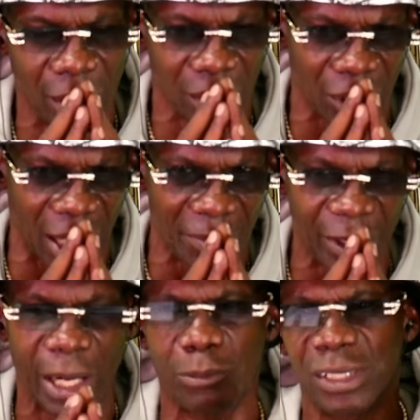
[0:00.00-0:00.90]
you know what I
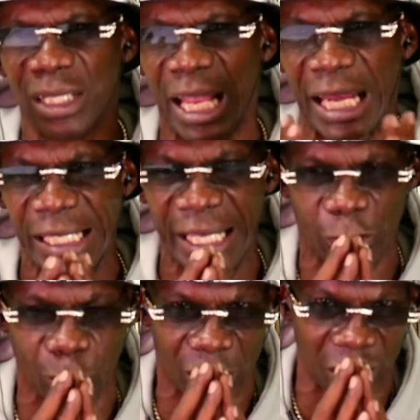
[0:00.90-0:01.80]
mean? I was in
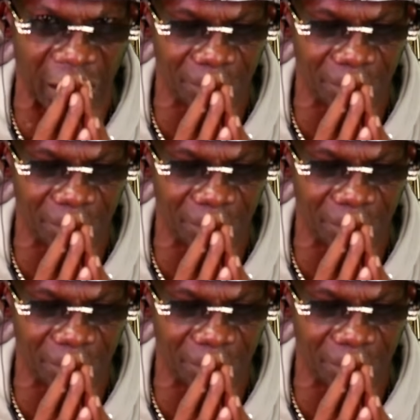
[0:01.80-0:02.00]
ADX with Champ.